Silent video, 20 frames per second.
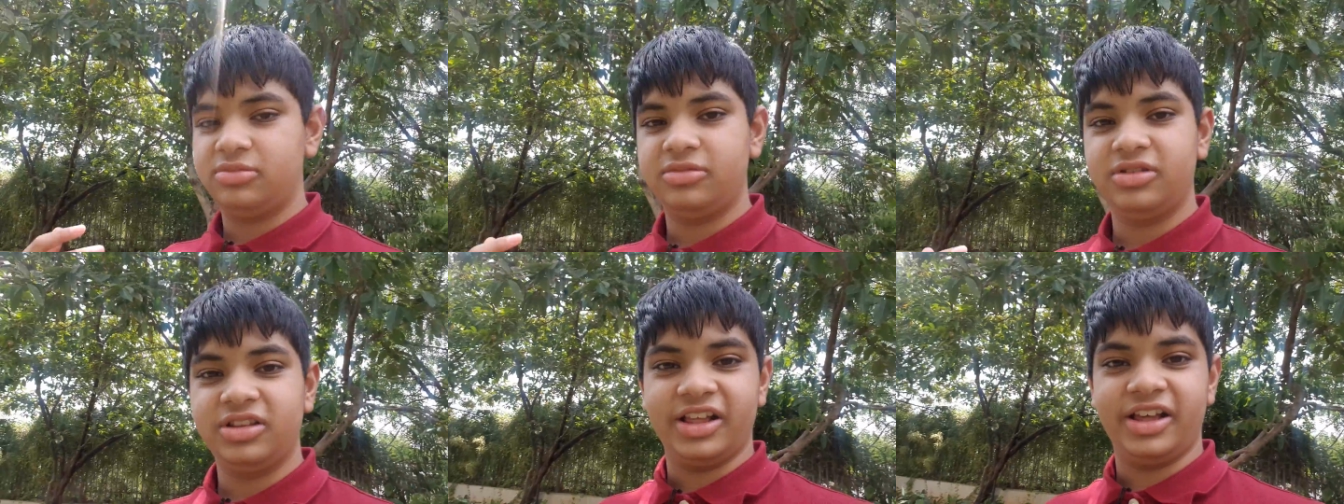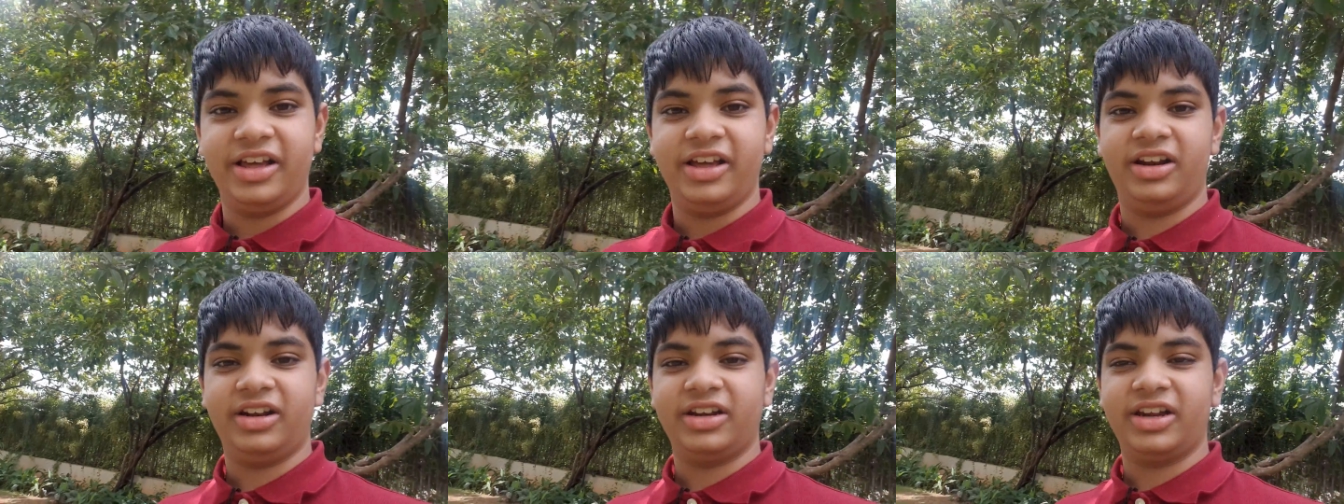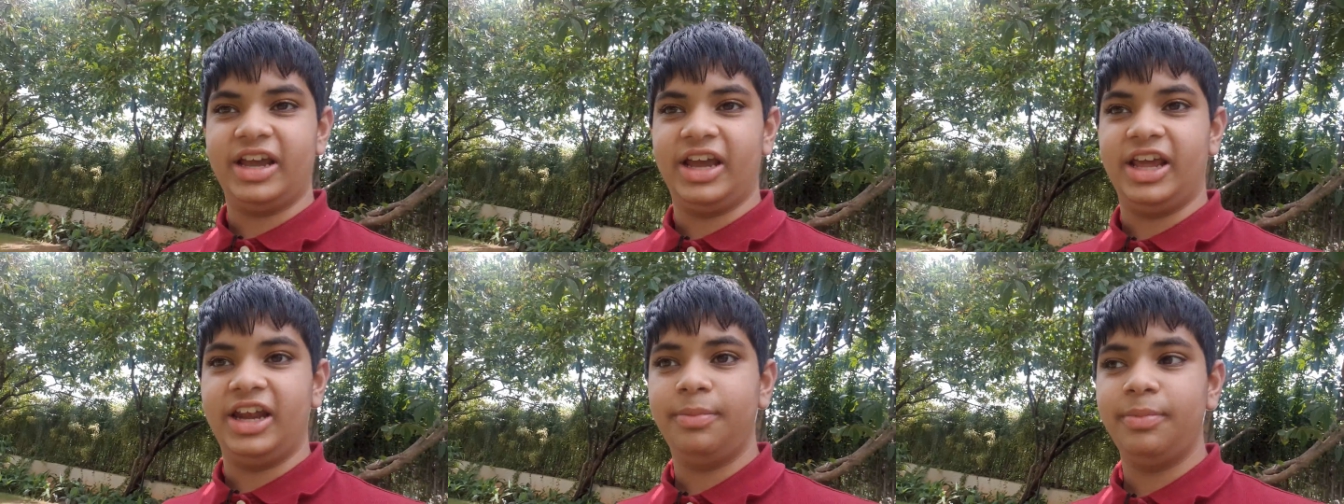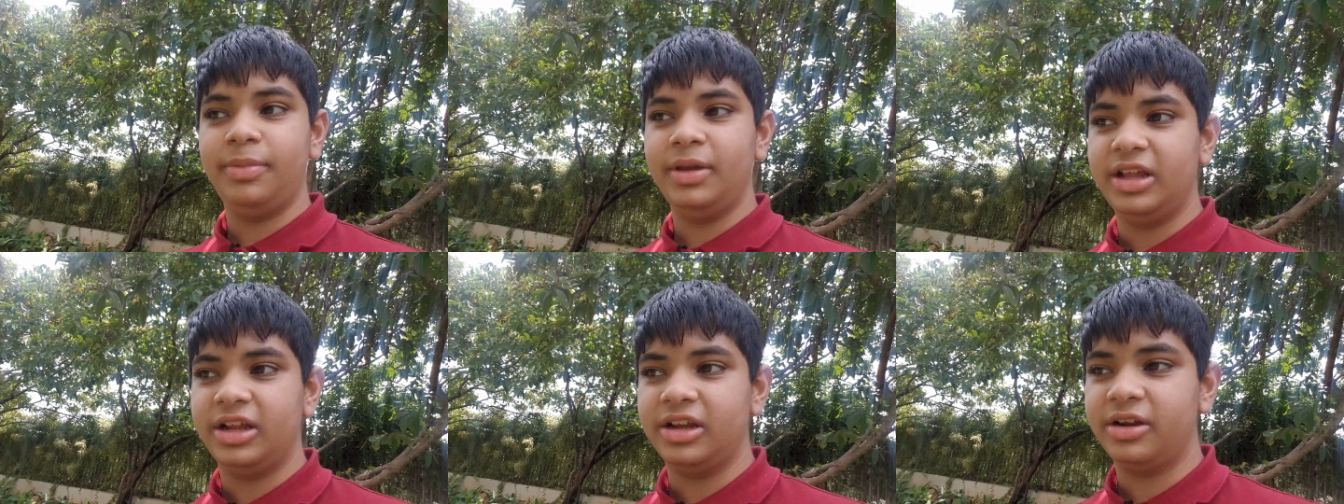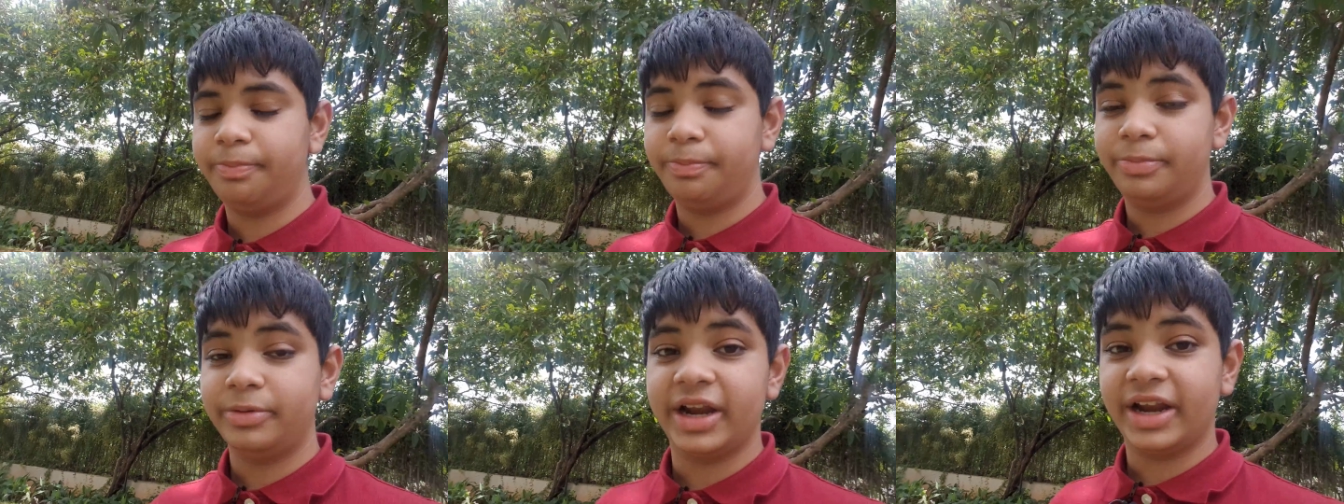there can be
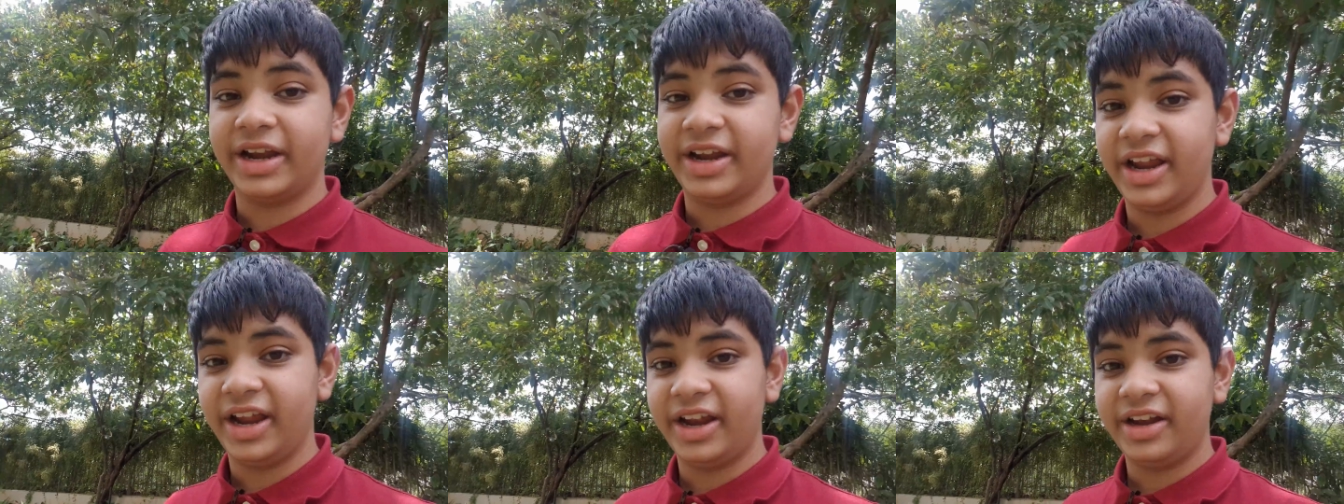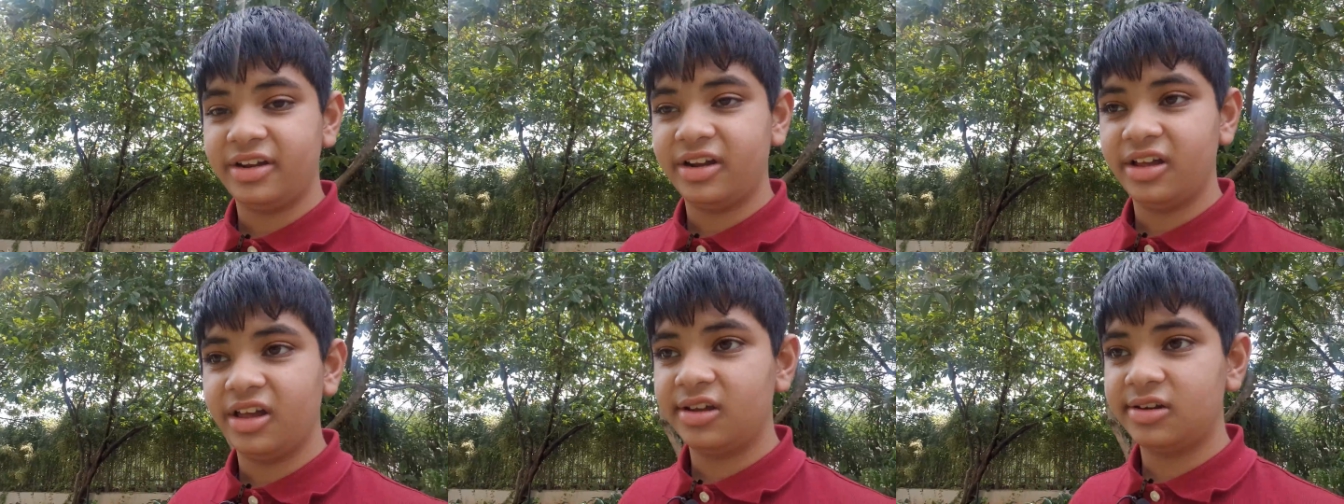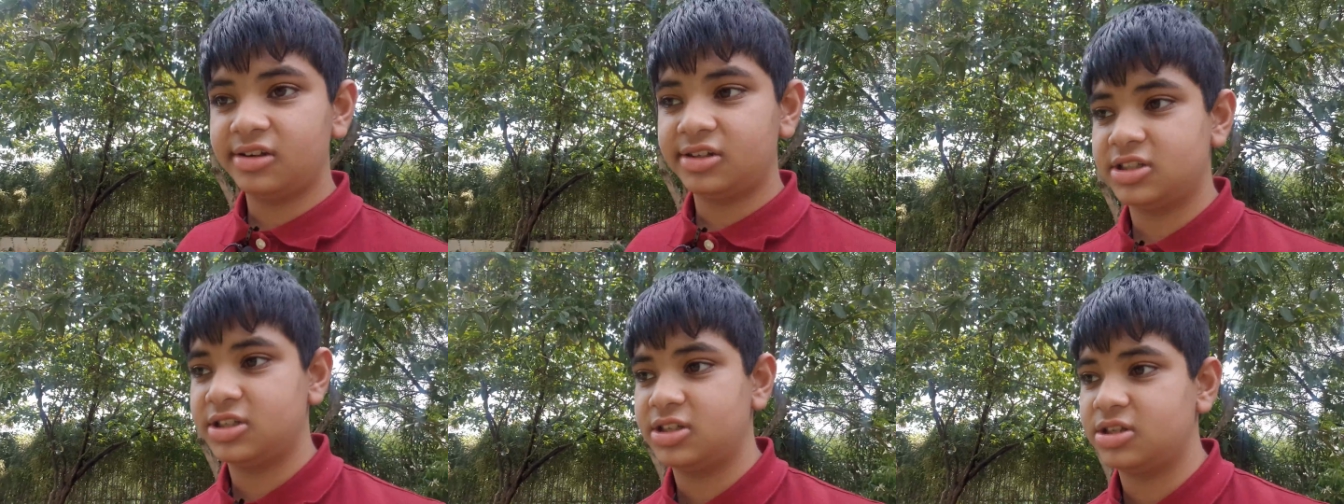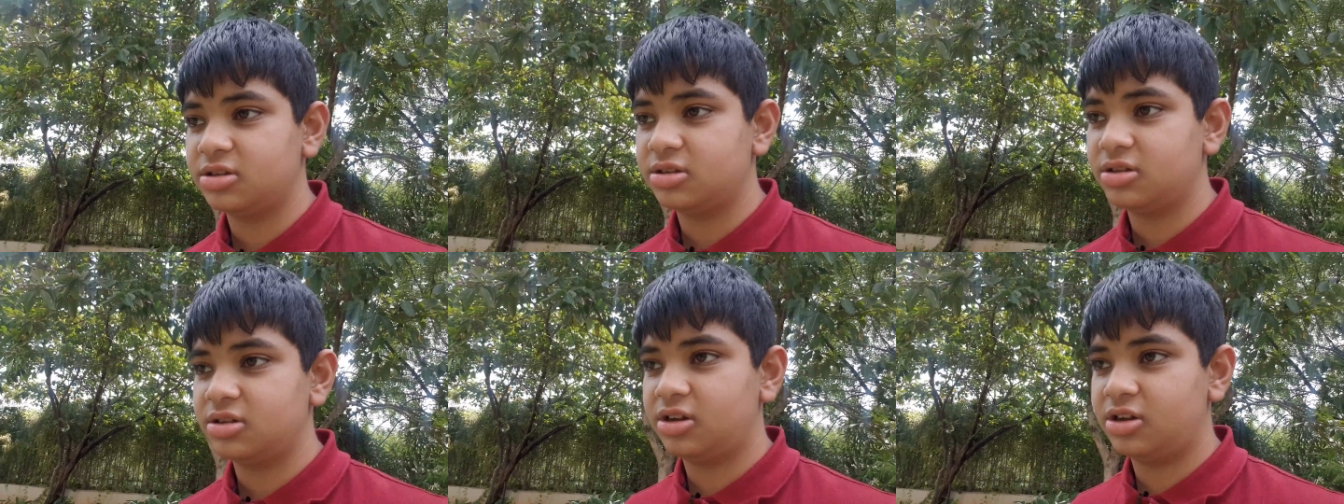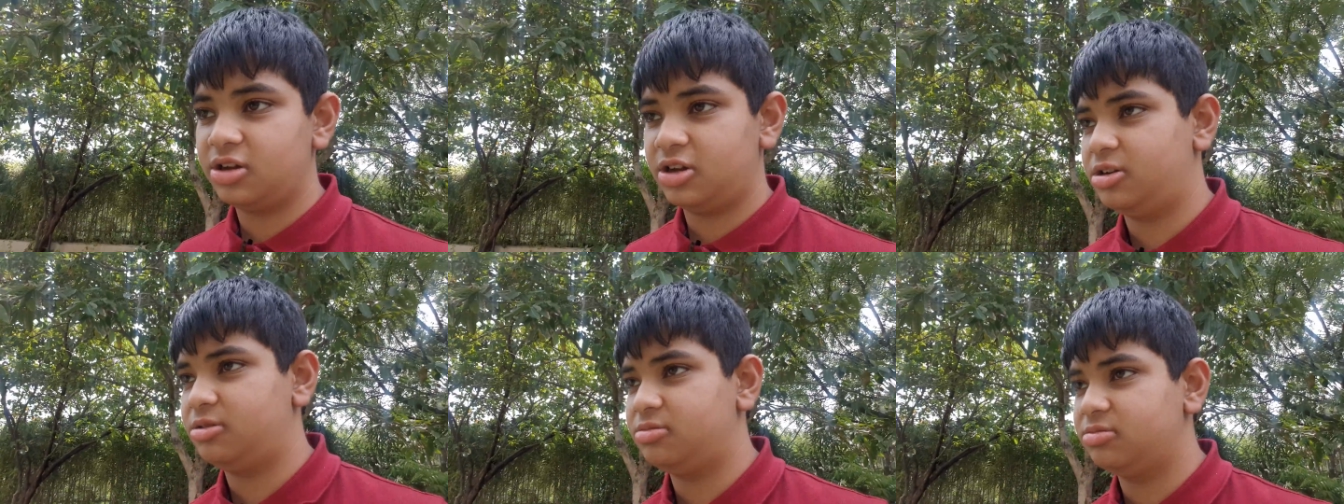predators
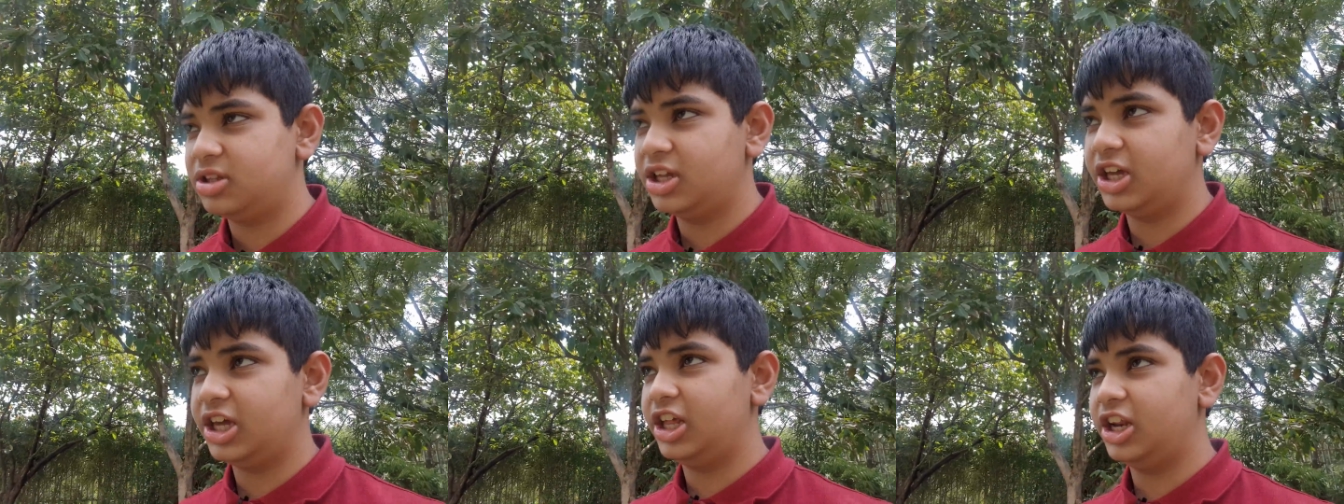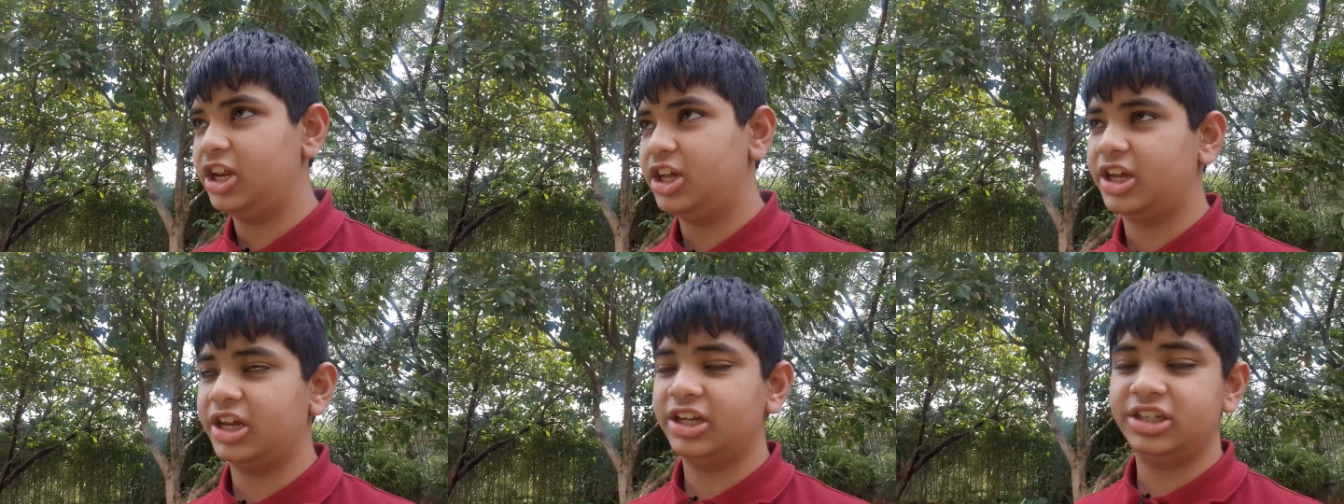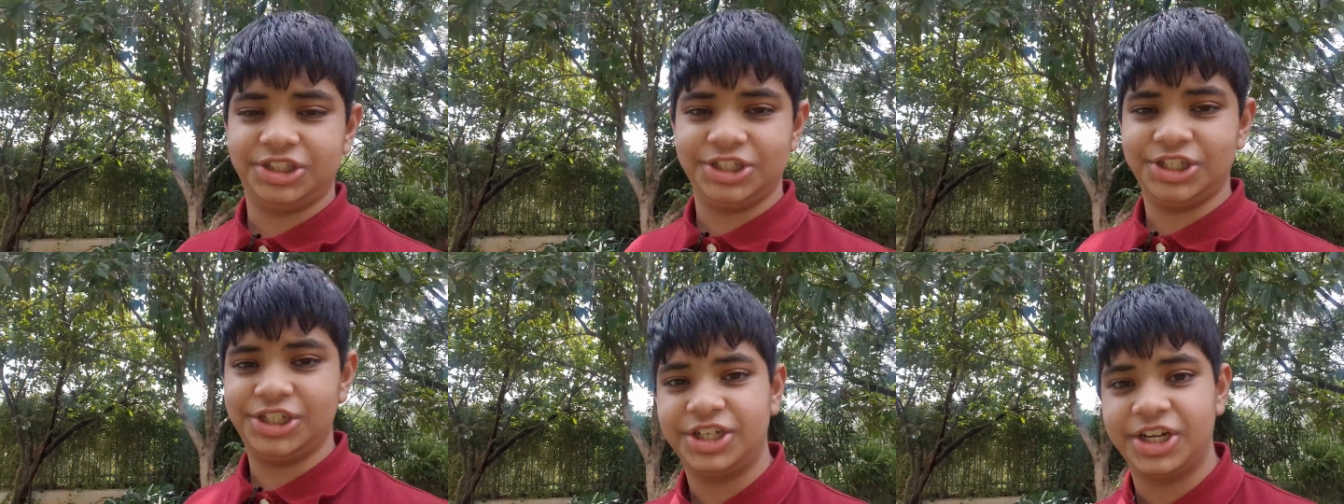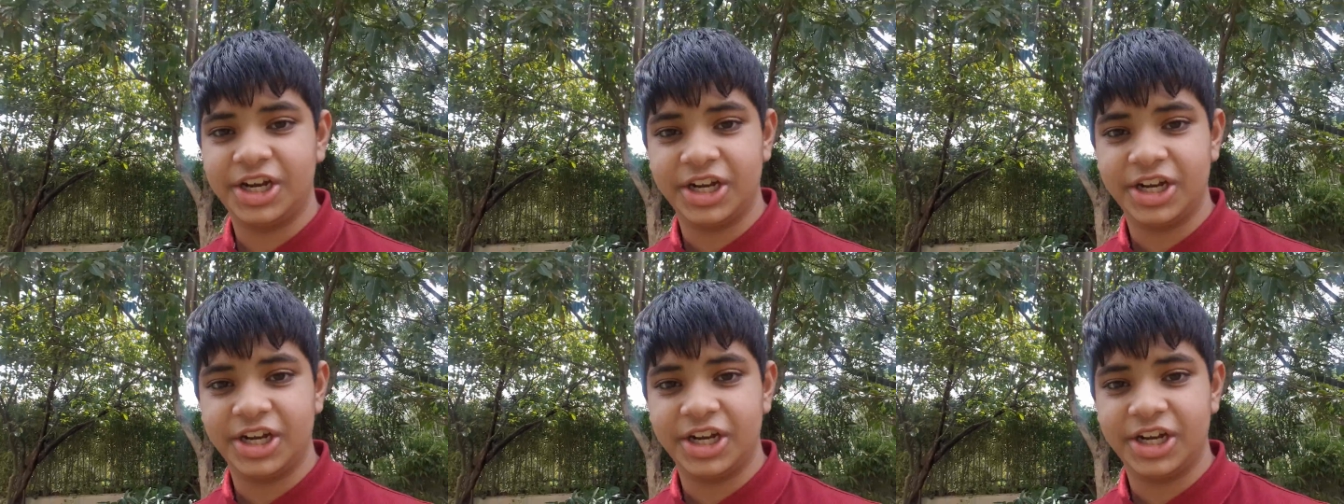or they can just